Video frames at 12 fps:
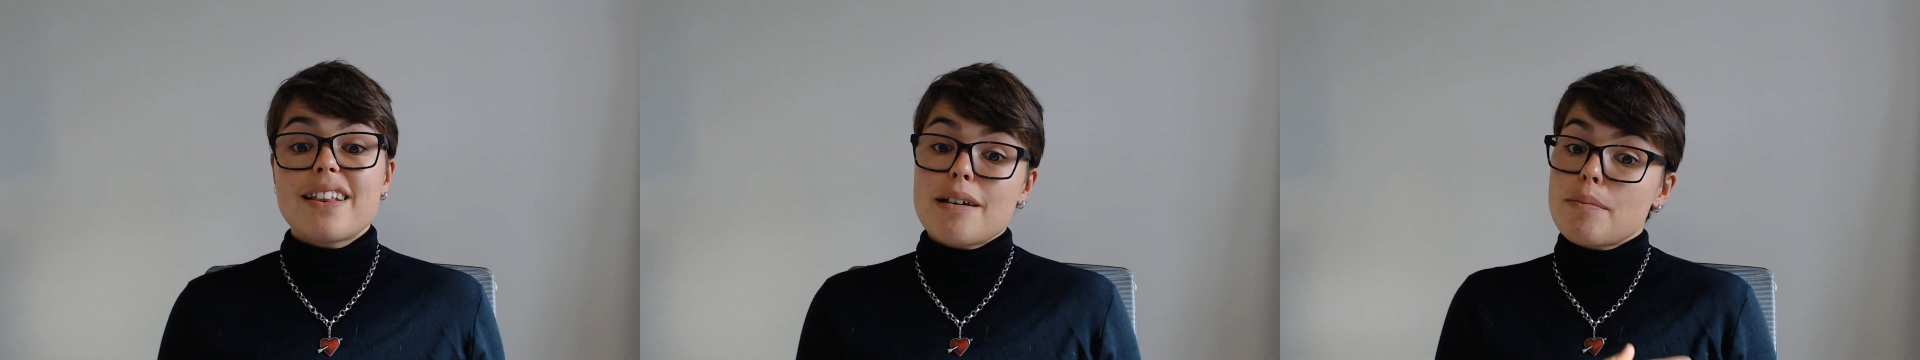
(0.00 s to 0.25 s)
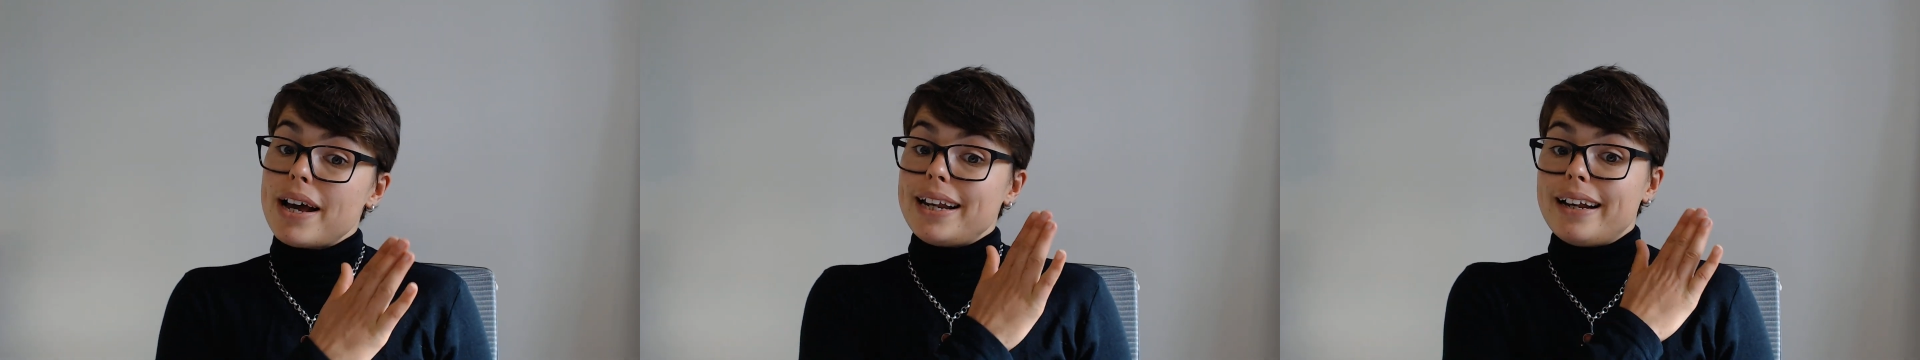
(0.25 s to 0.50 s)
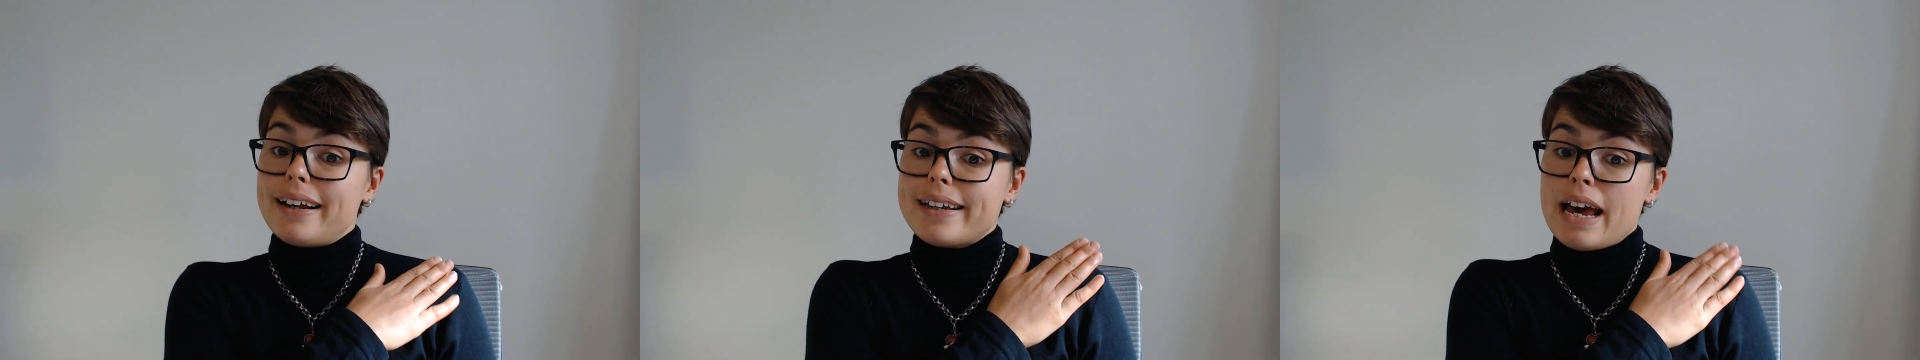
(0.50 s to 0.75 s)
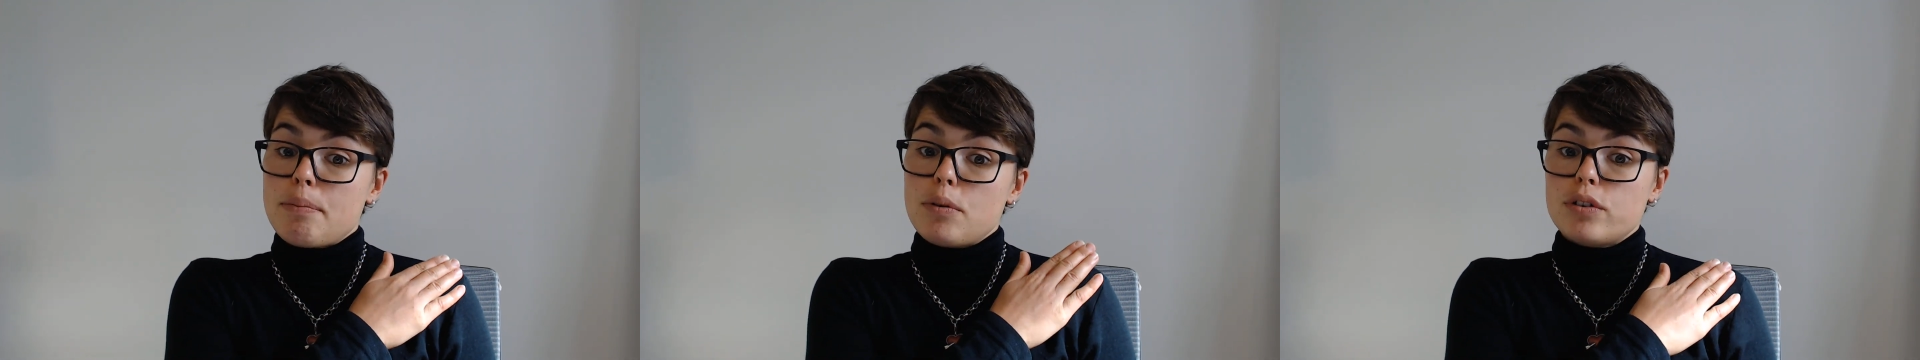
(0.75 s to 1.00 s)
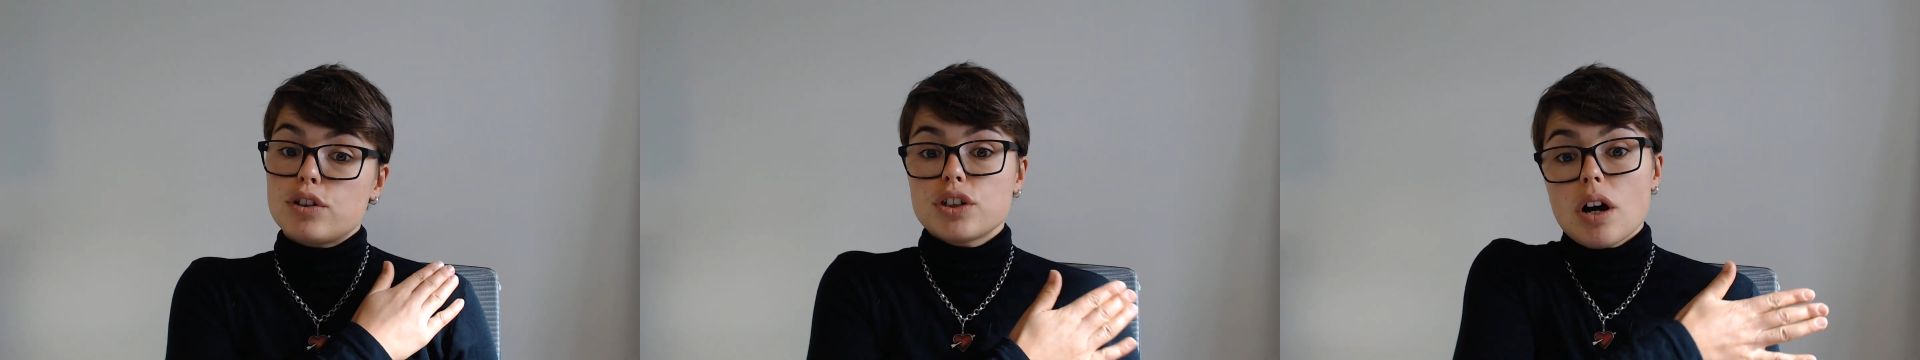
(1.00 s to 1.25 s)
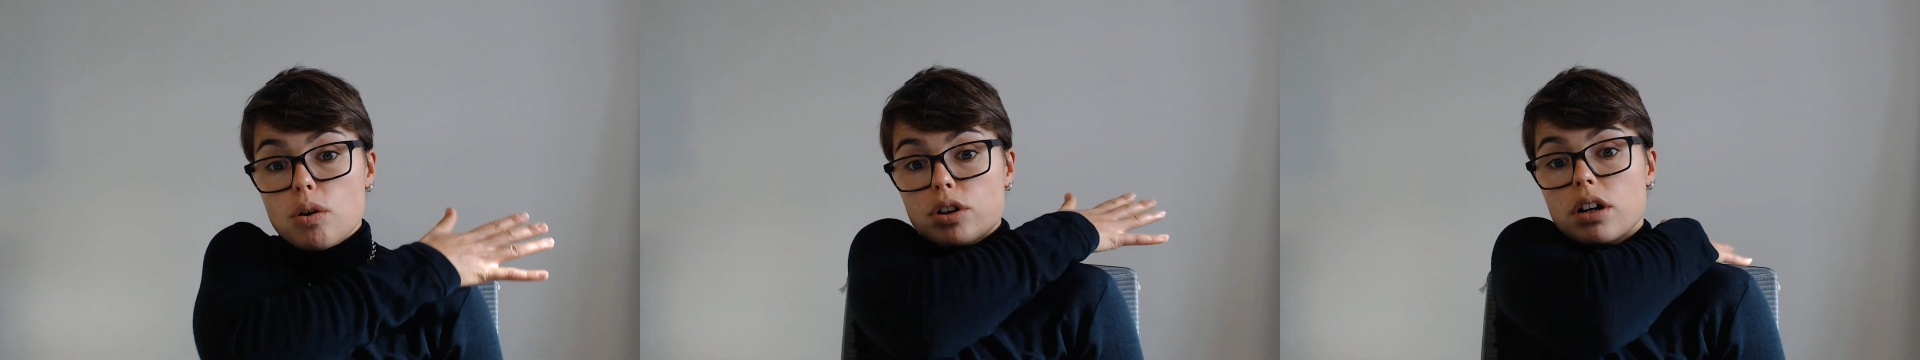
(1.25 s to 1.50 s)
They might need a tap on the
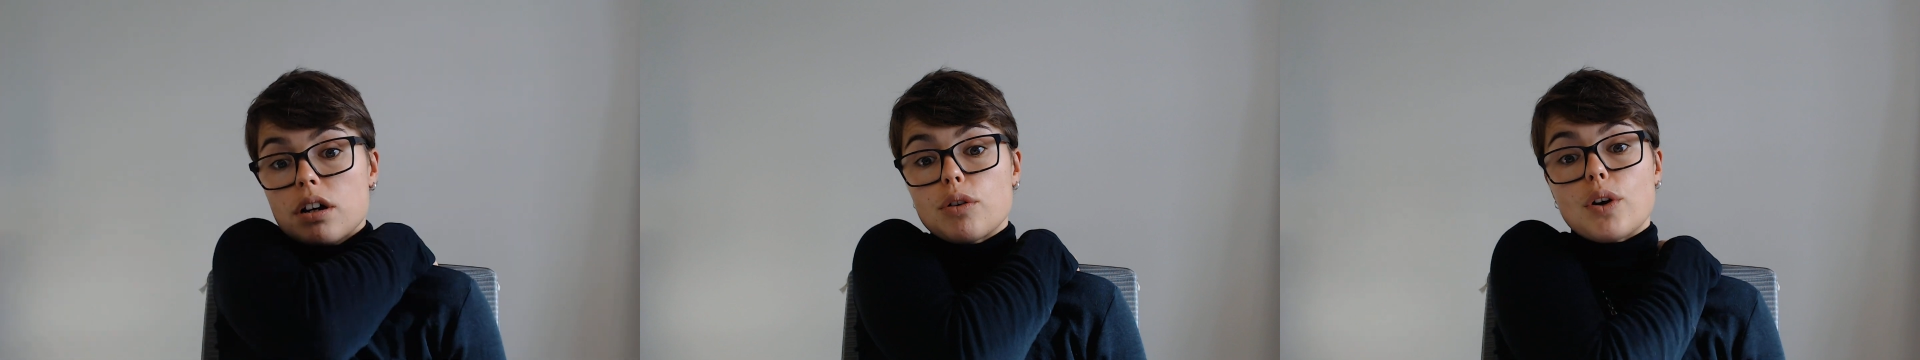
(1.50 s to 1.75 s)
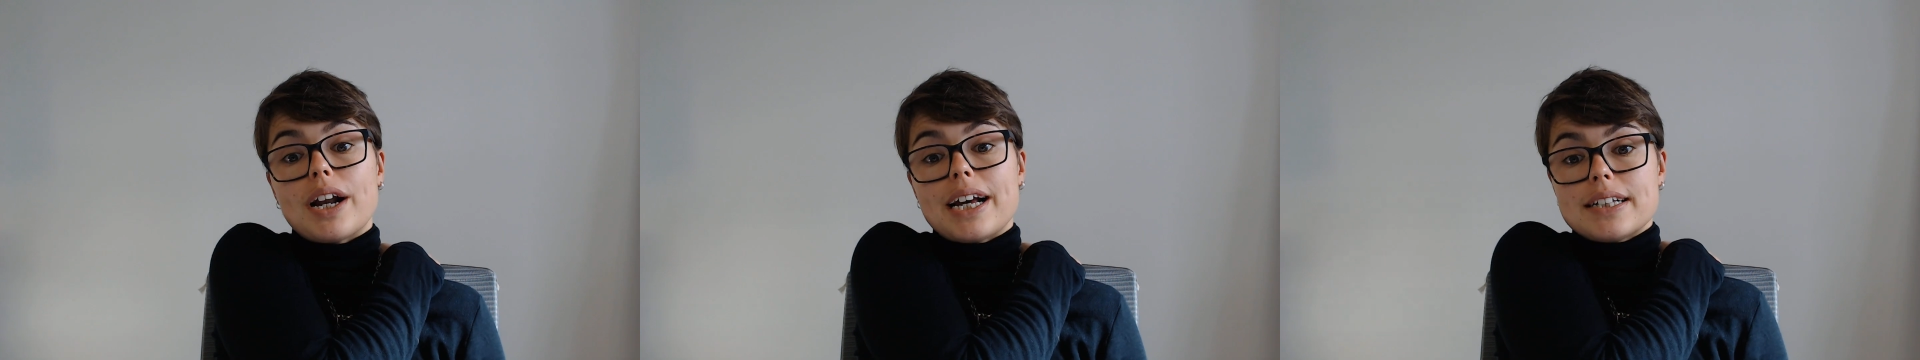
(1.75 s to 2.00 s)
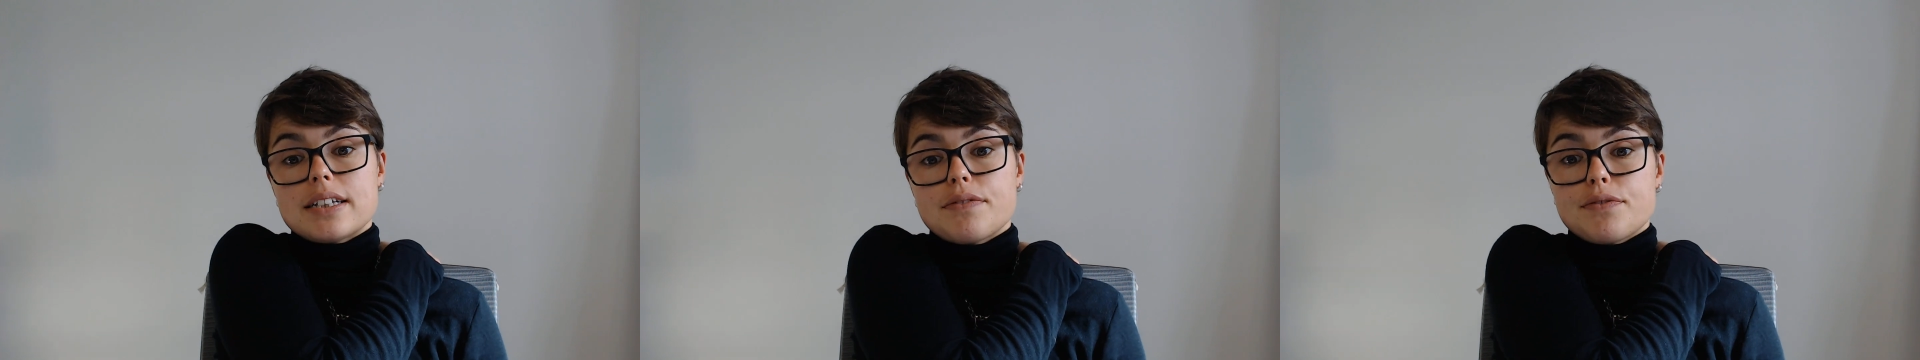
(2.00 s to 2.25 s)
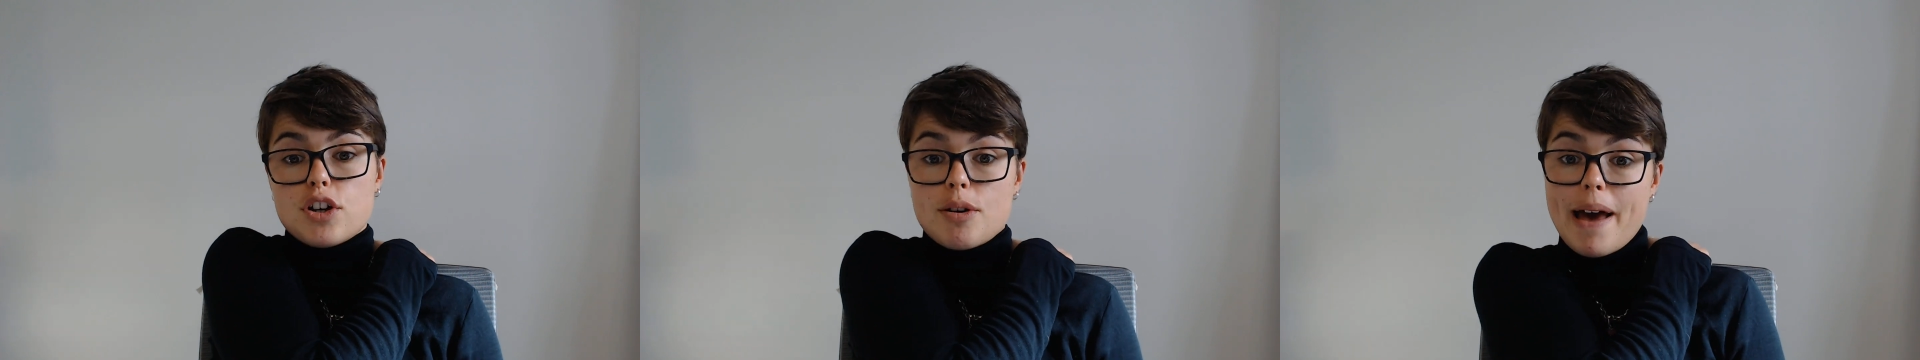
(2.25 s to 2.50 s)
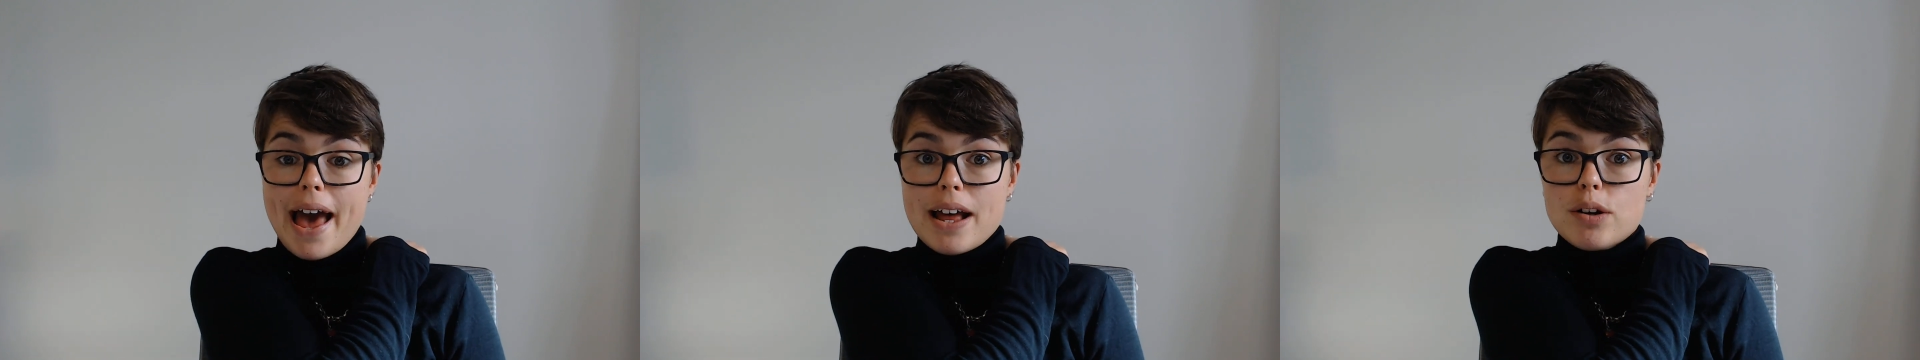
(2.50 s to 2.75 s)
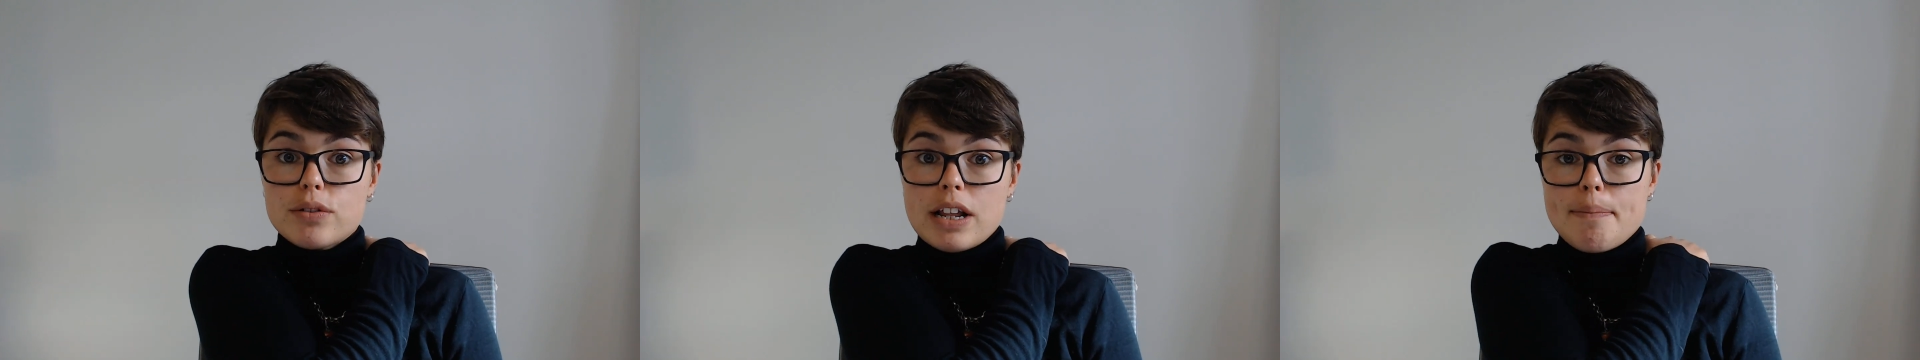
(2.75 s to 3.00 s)
shoulder or a nice firm
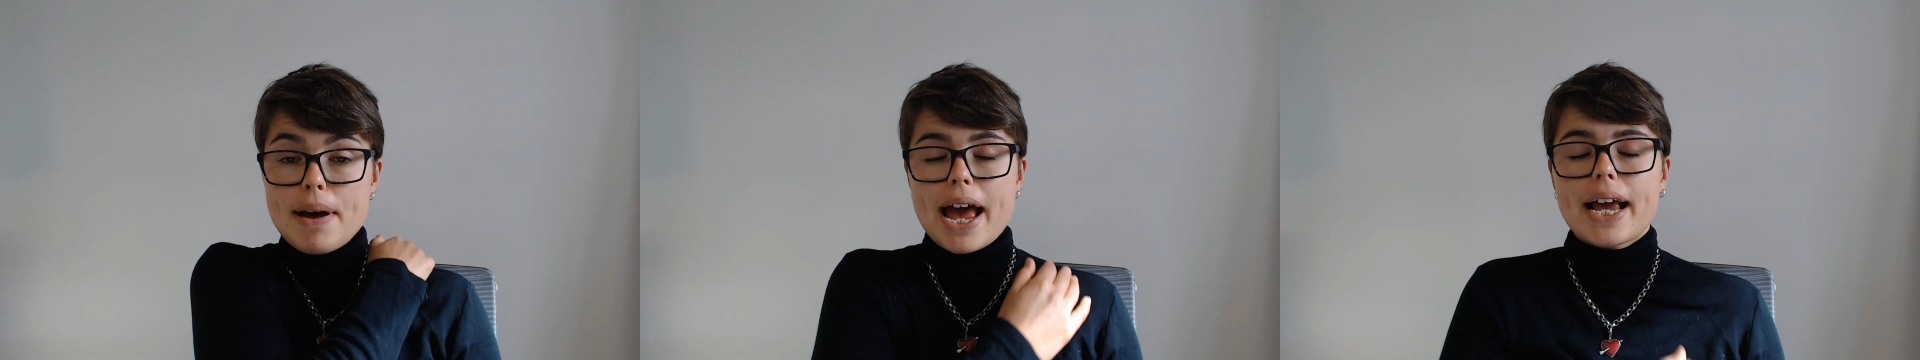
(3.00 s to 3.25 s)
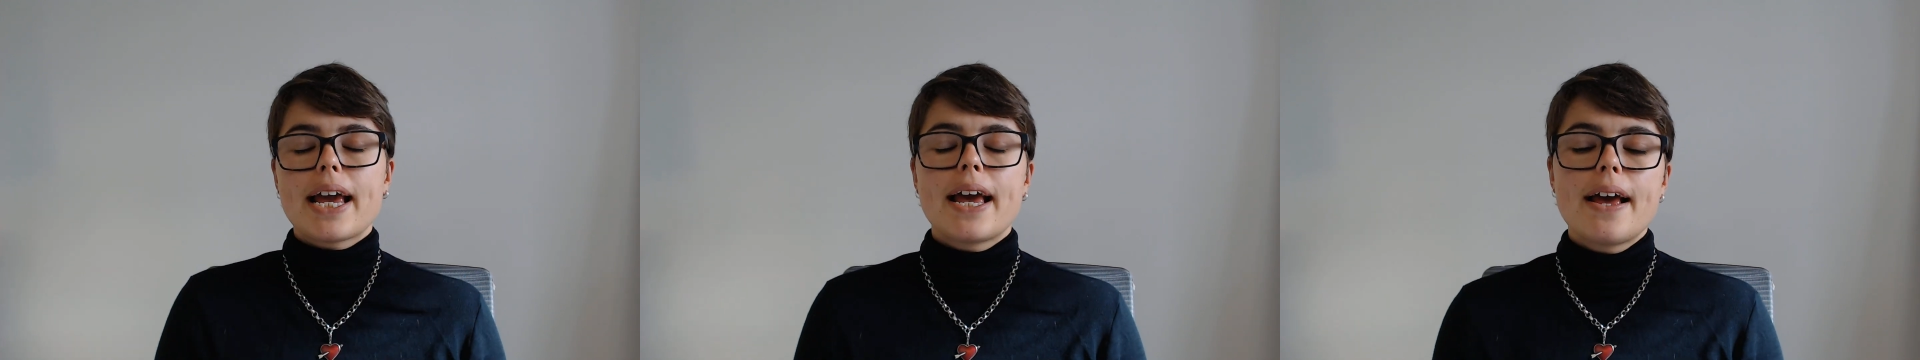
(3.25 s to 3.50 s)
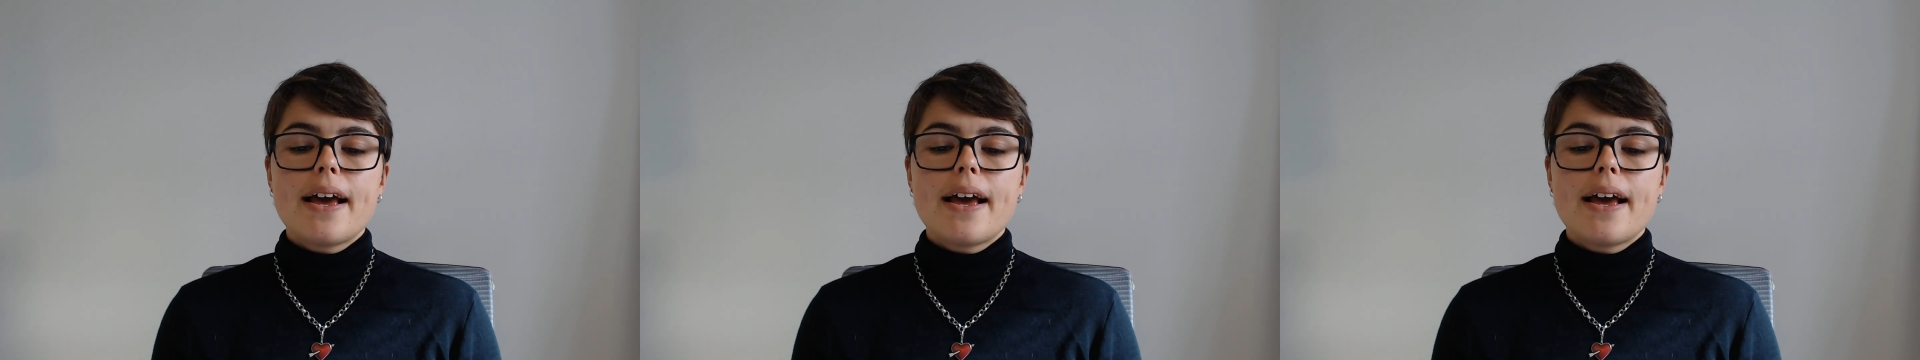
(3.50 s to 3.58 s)
hand on their back